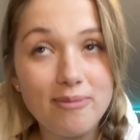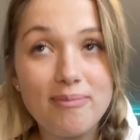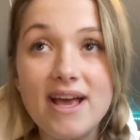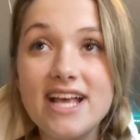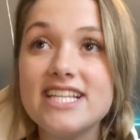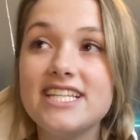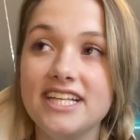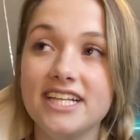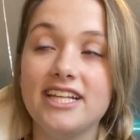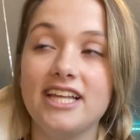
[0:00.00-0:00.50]

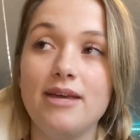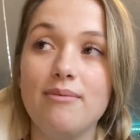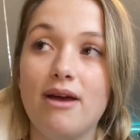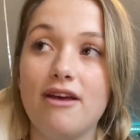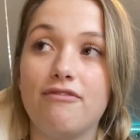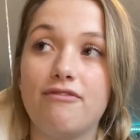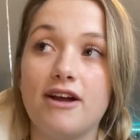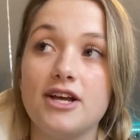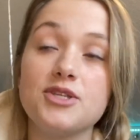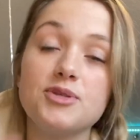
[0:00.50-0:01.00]
Basically, my
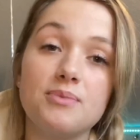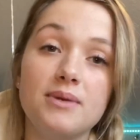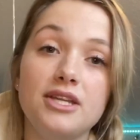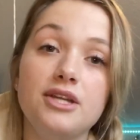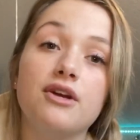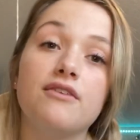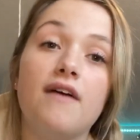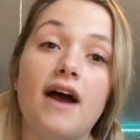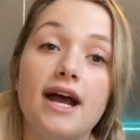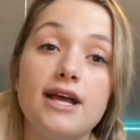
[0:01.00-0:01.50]
freshman
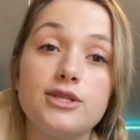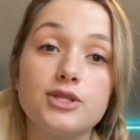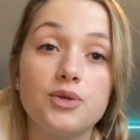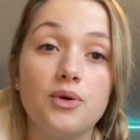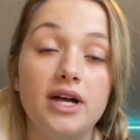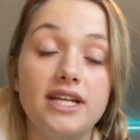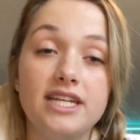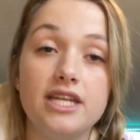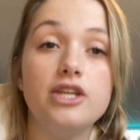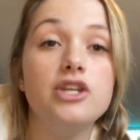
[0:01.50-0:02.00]
year of high school,
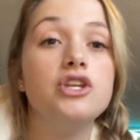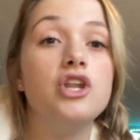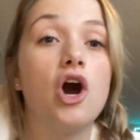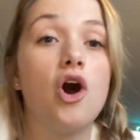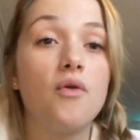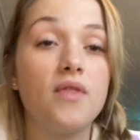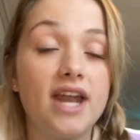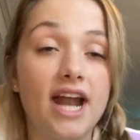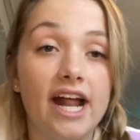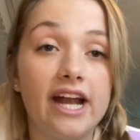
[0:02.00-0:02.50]
I didn't
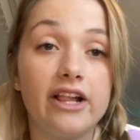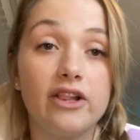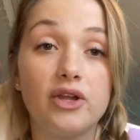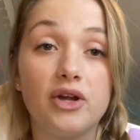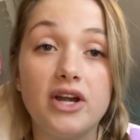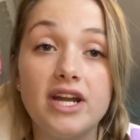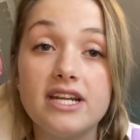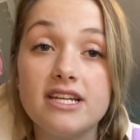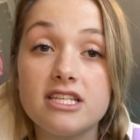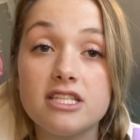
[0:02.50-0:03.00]
know that I had a
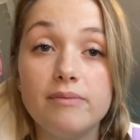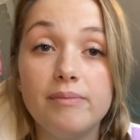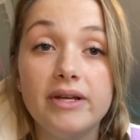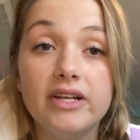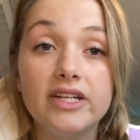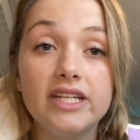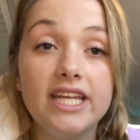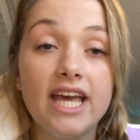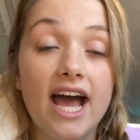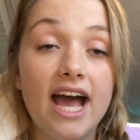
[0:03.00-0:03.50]
learning
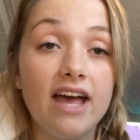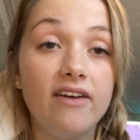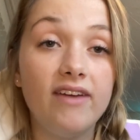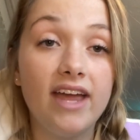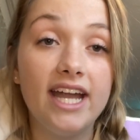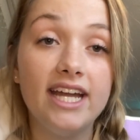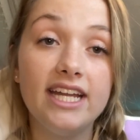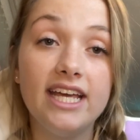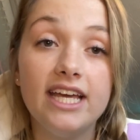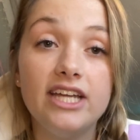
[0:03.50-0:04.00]
disability. I have
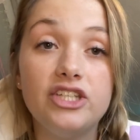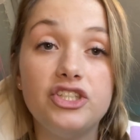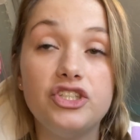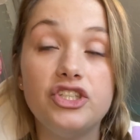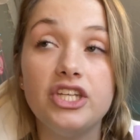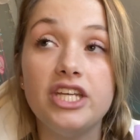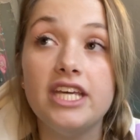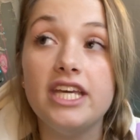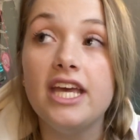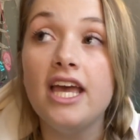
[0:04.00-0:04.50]

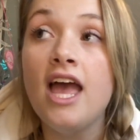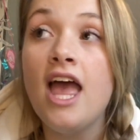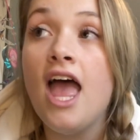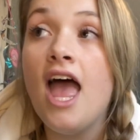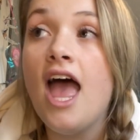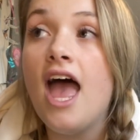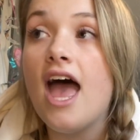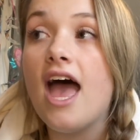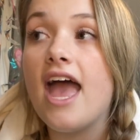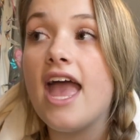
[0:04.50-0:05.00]
ADHD,
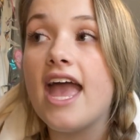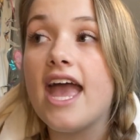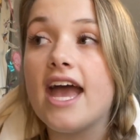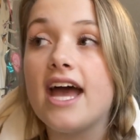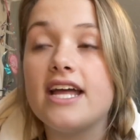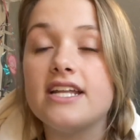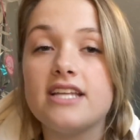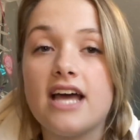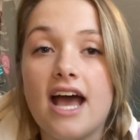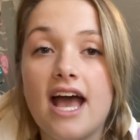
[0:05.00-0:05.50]

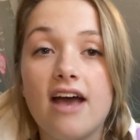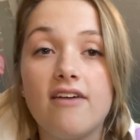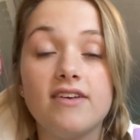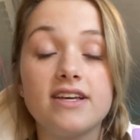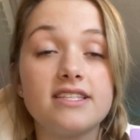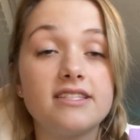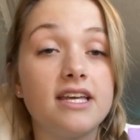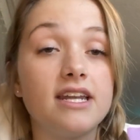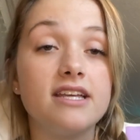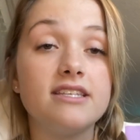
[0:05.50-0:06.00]
and I have
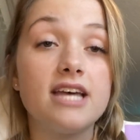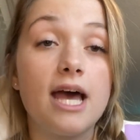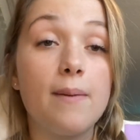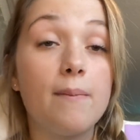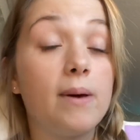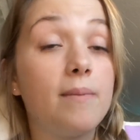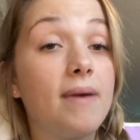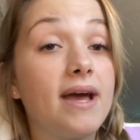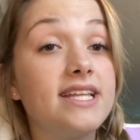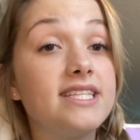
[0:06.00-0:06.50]
extended time
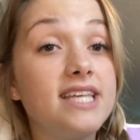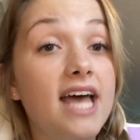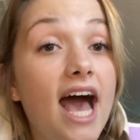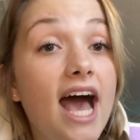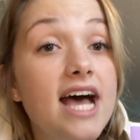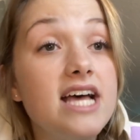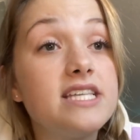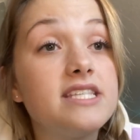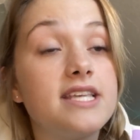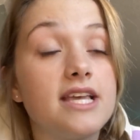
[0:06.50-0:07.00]
on my
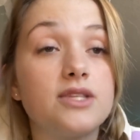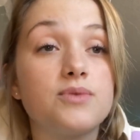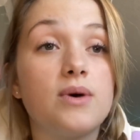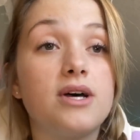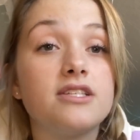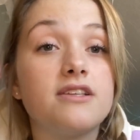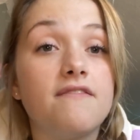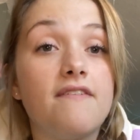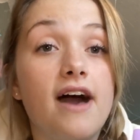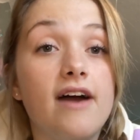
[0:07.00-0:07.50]
tests, as well
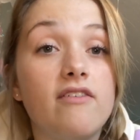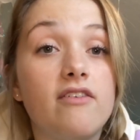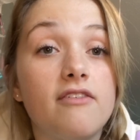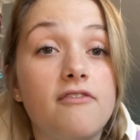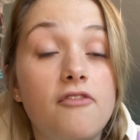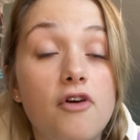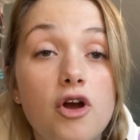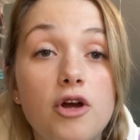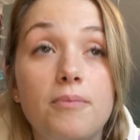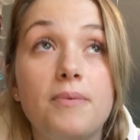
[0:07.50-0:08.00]
as a
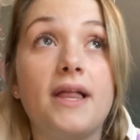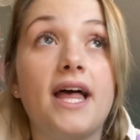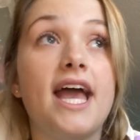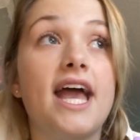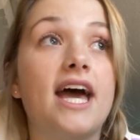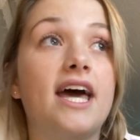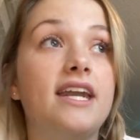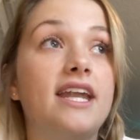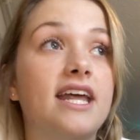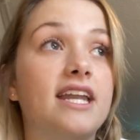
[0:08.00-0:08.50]
504
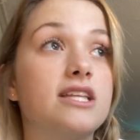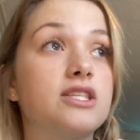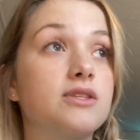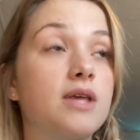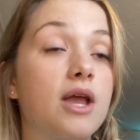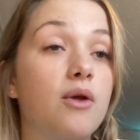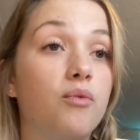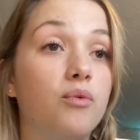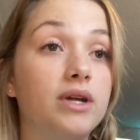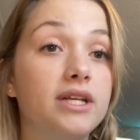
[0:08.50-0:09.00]
plan, and it's
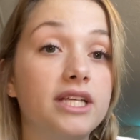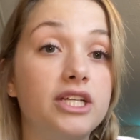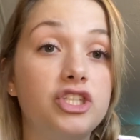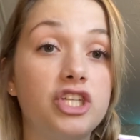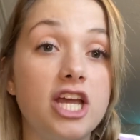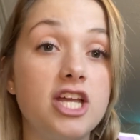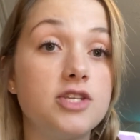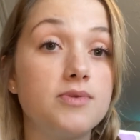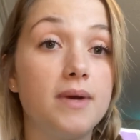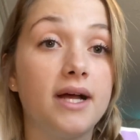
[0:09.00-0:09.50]
like really
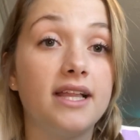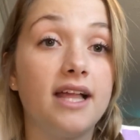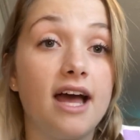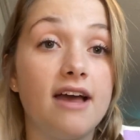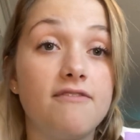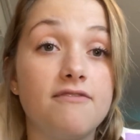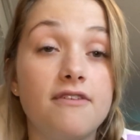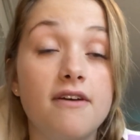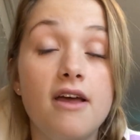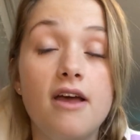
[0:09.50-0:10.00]
changed my
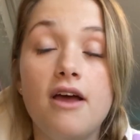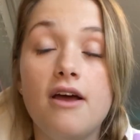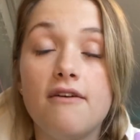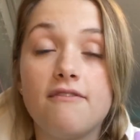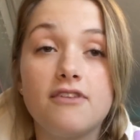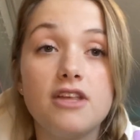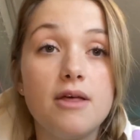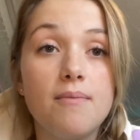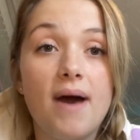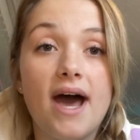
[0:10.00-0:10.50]
life
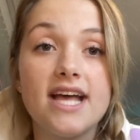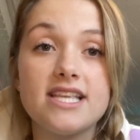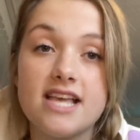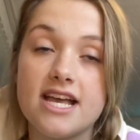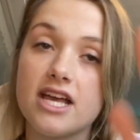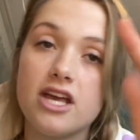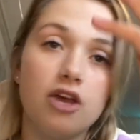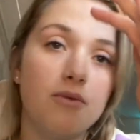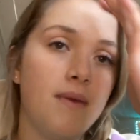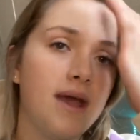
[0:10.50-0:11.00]
for the best. I
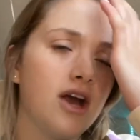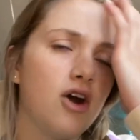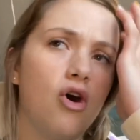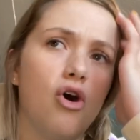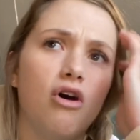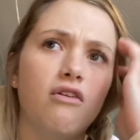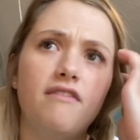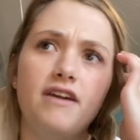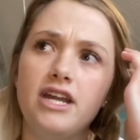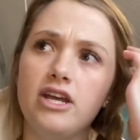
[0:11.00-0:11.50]
could make a
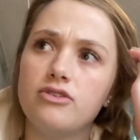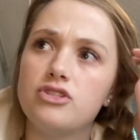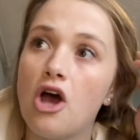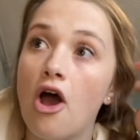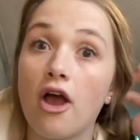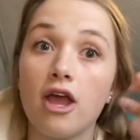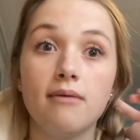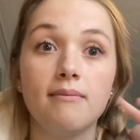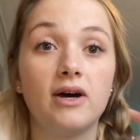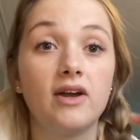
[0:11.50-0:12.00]
whole video
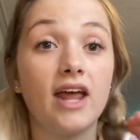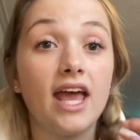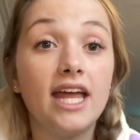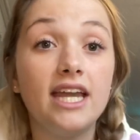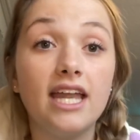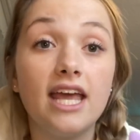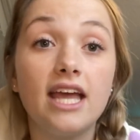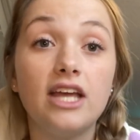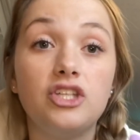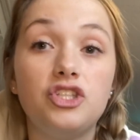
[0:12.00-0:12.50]
talking about
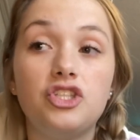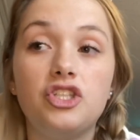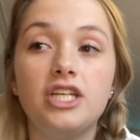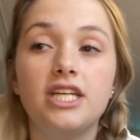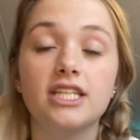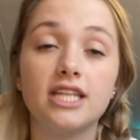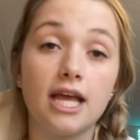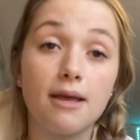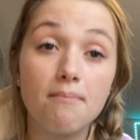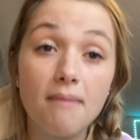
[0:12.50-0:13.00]
ADHD
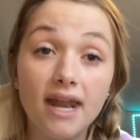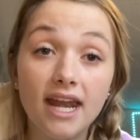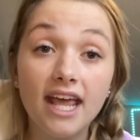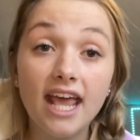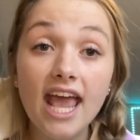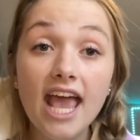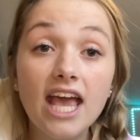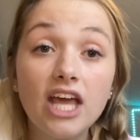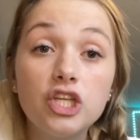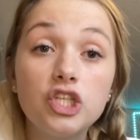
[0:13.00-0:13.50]
and like
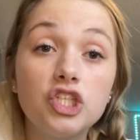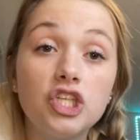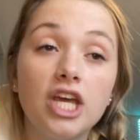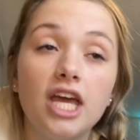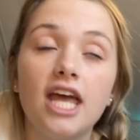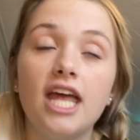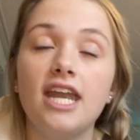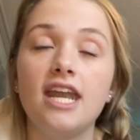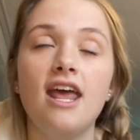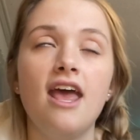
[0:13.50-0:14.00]

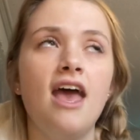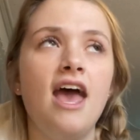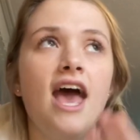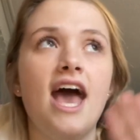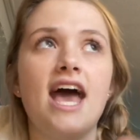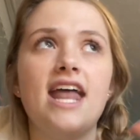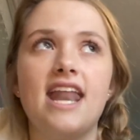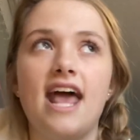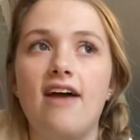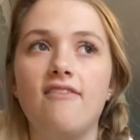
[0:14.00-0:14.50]
medication
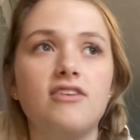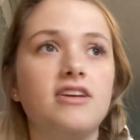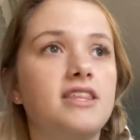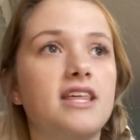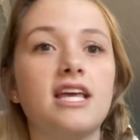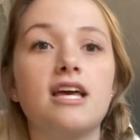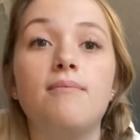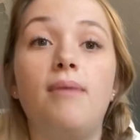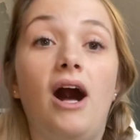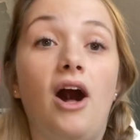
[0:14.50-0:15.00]
and
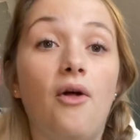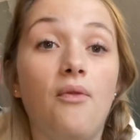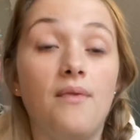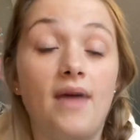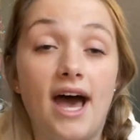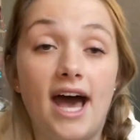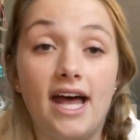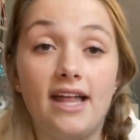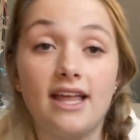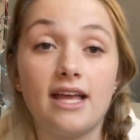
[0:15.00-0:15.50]
everything about
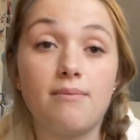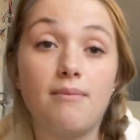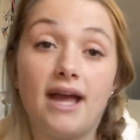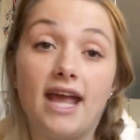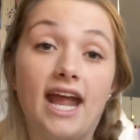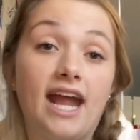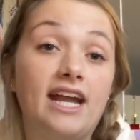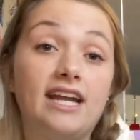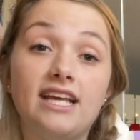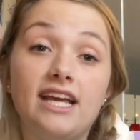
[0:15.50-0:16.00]
that, like my
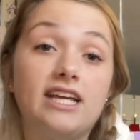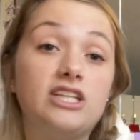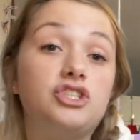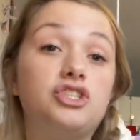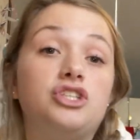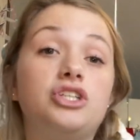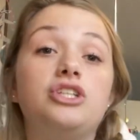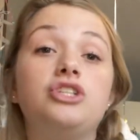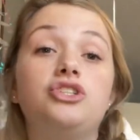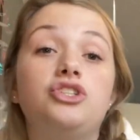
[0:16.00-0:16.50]

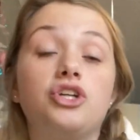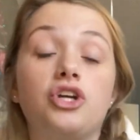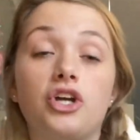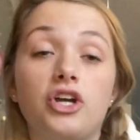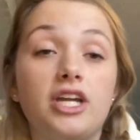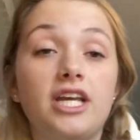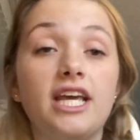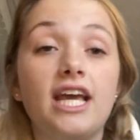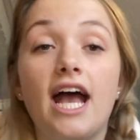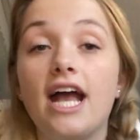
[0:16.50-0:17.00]
ADHD
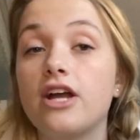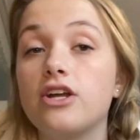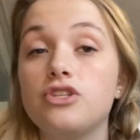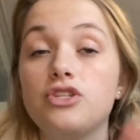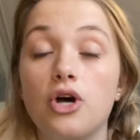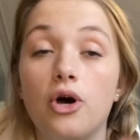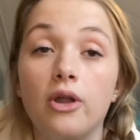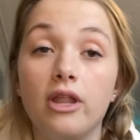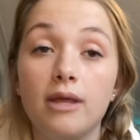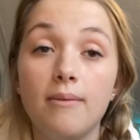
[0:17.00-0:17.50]
journey. I could
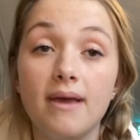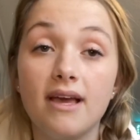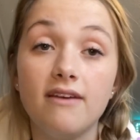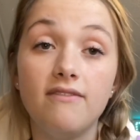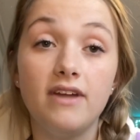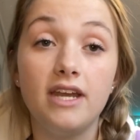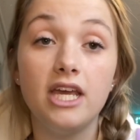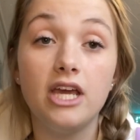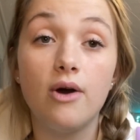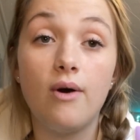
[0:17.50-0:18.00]
totally make a
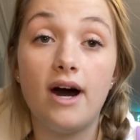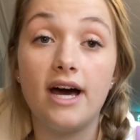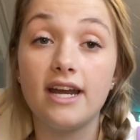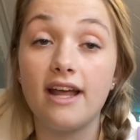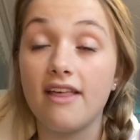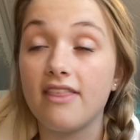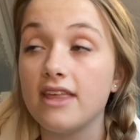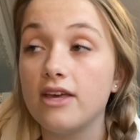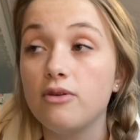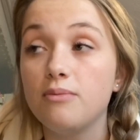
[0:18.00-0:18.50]
video on it.
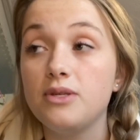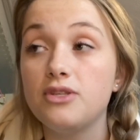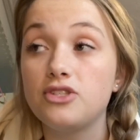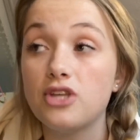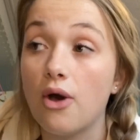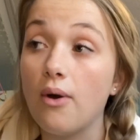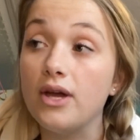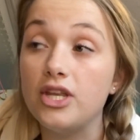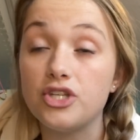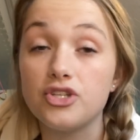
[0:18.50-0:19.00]
I think it would be
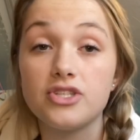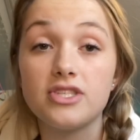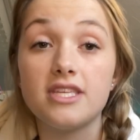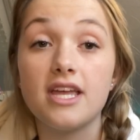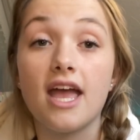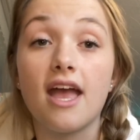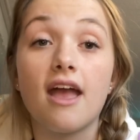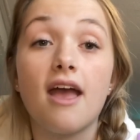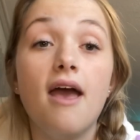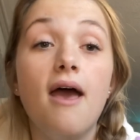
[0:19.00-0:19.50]
so
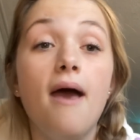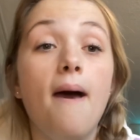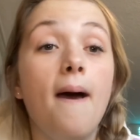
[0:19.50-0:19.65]
interesting.